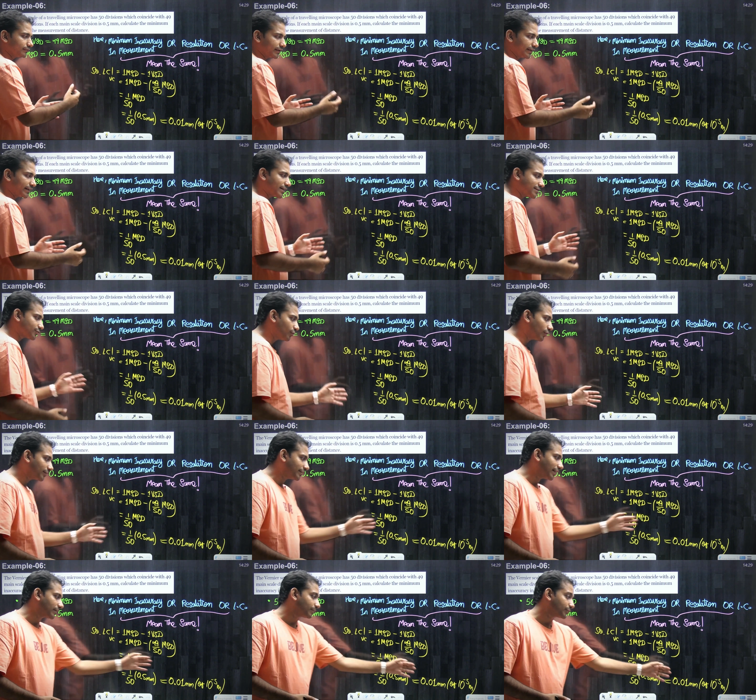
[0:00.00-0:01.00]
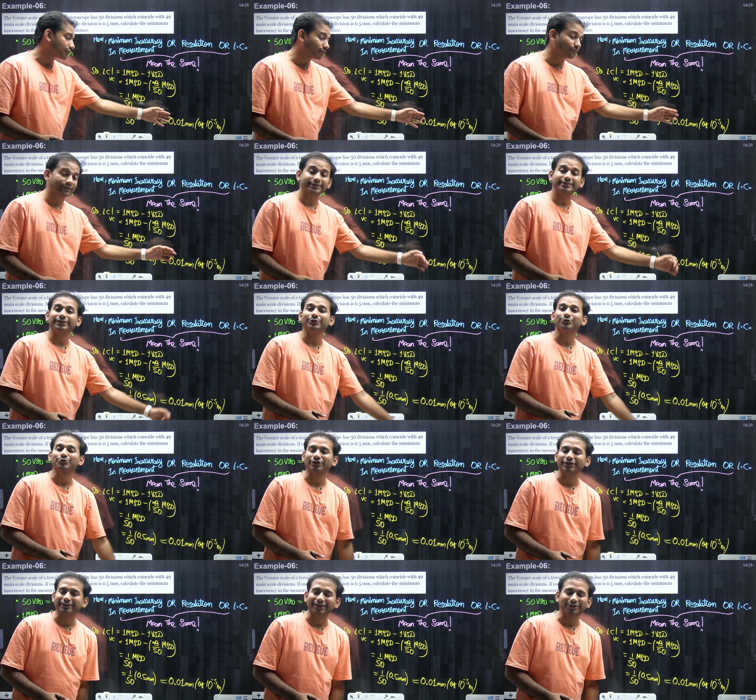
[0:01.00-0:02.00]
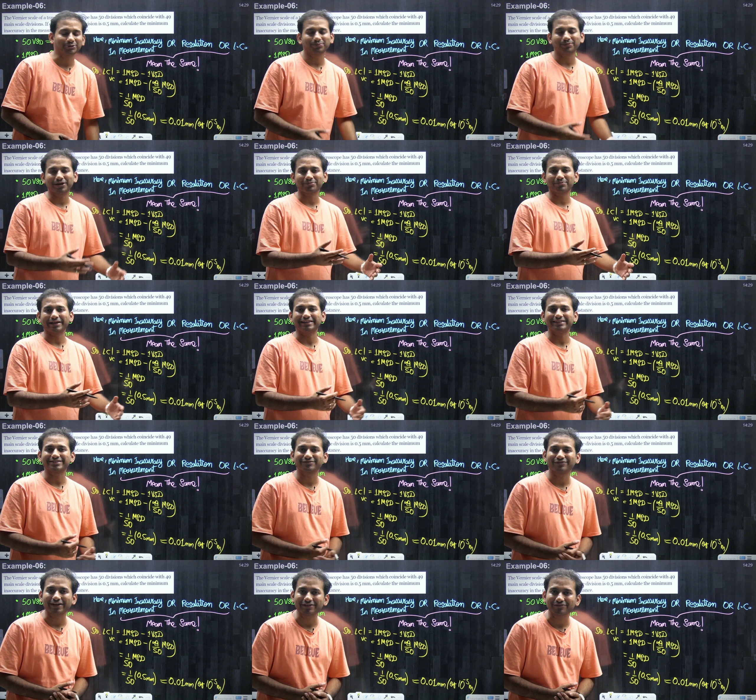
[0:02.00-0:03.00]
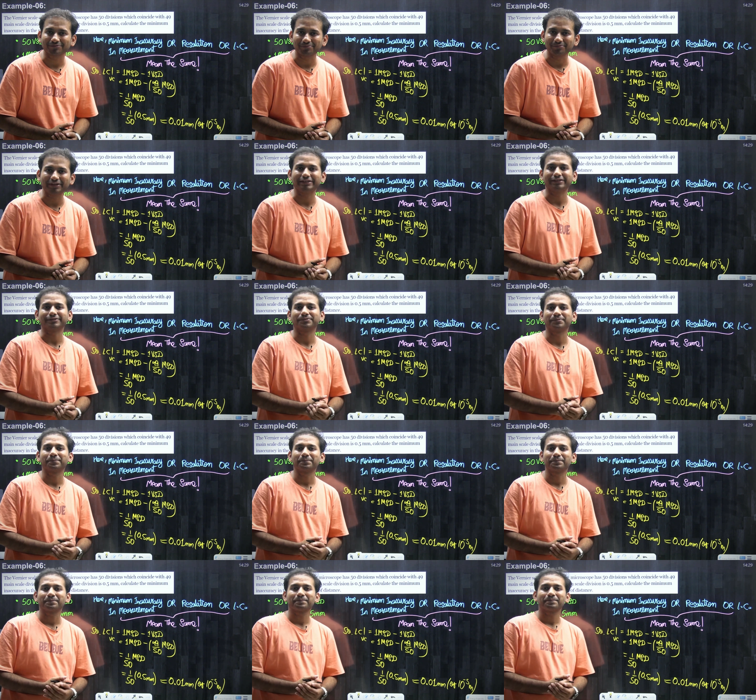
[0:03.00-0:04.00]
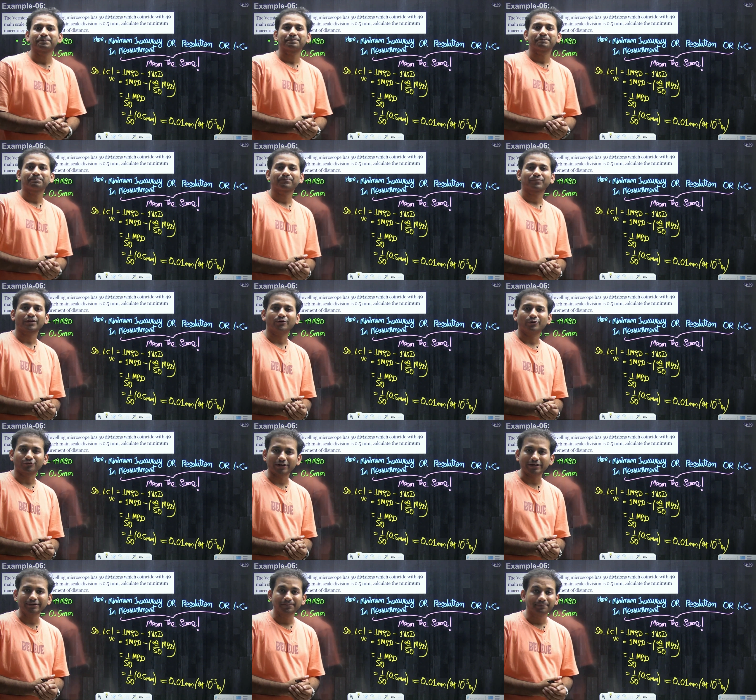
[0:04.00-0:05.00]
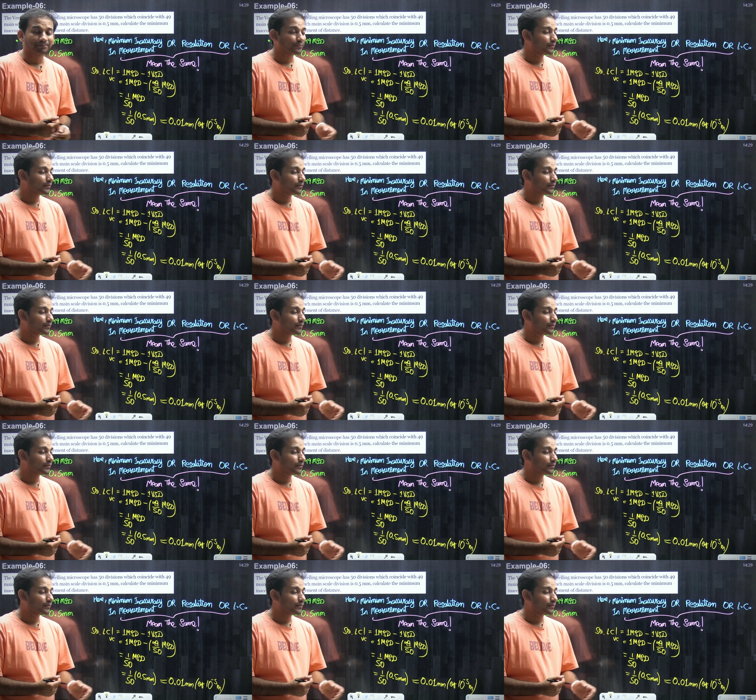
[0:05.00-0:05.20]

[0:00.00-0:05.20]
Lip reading: It has got that much of resolution, 10 to the power minus 5 meter. All right.